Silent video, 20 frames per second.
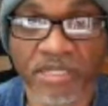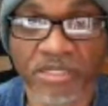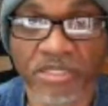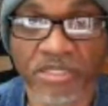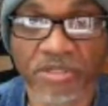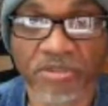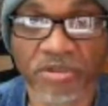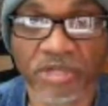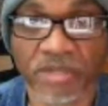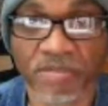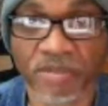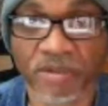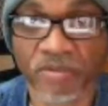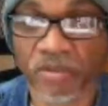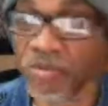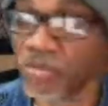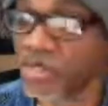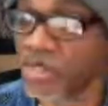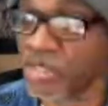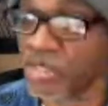screen, but
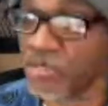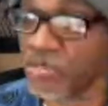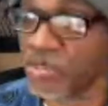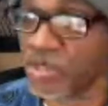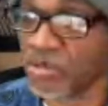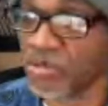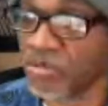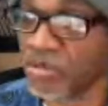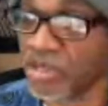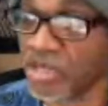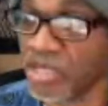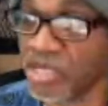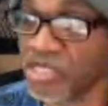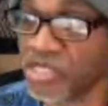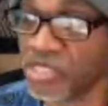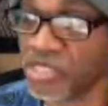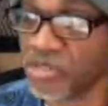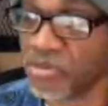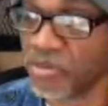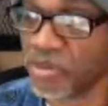we want to do it on this
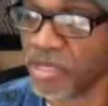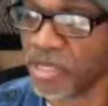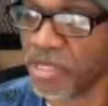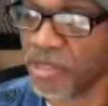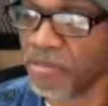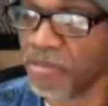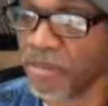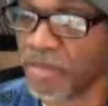screen.